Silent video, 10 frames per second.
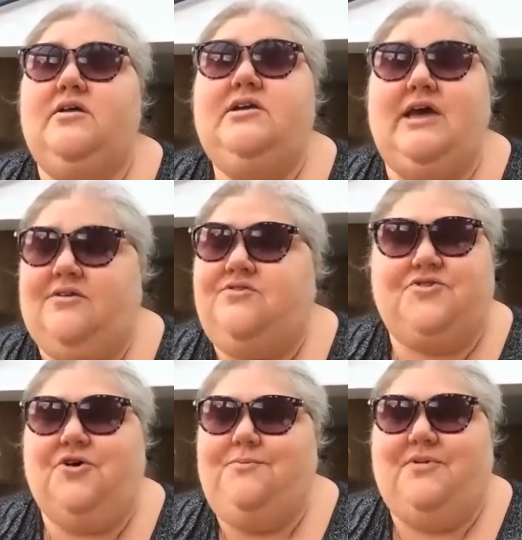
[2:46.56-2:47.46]
yeah,
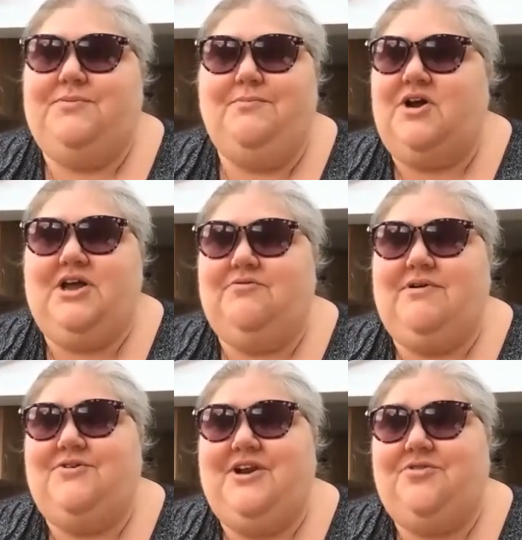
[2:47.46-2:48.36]
stop mucking
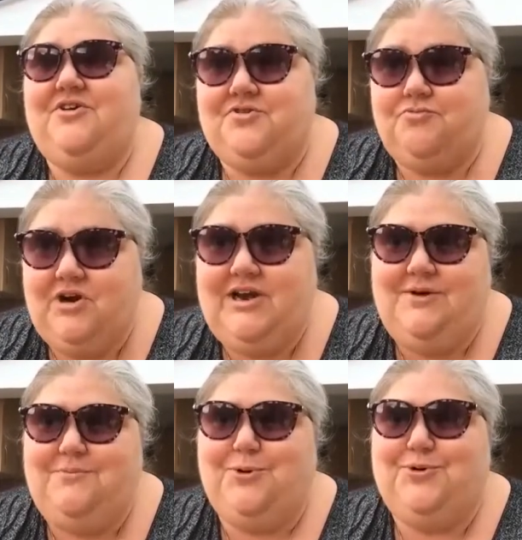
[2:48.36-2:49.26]
around now. These are really
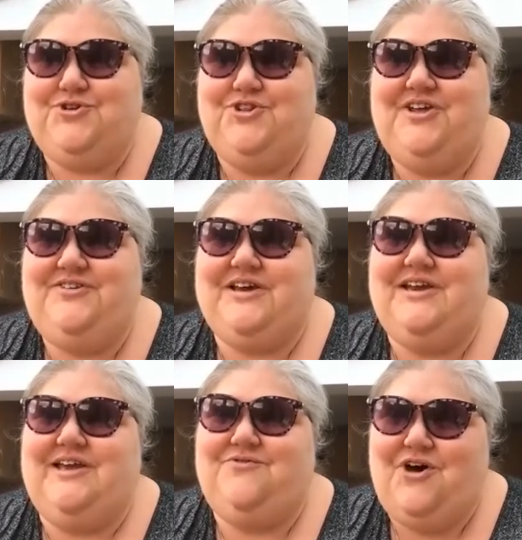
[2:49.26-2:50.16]
important. These are
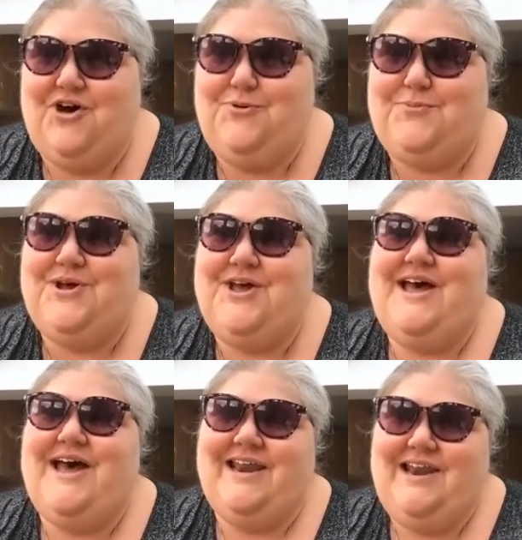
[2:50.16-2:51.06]
going to give hope
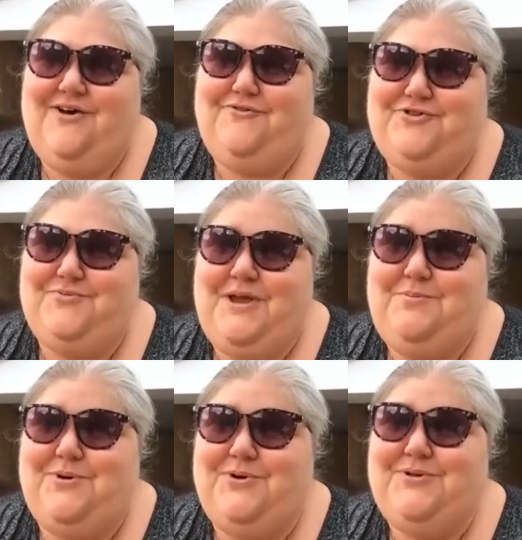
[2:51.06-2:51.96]
and love to
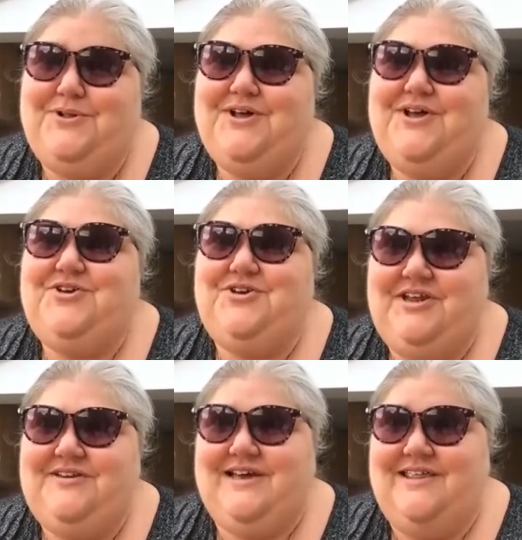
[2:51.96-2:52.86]
people. You
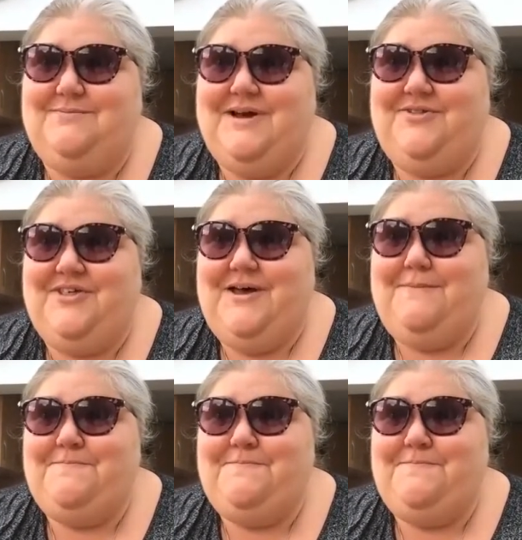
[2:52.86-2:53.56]
need to get them out there.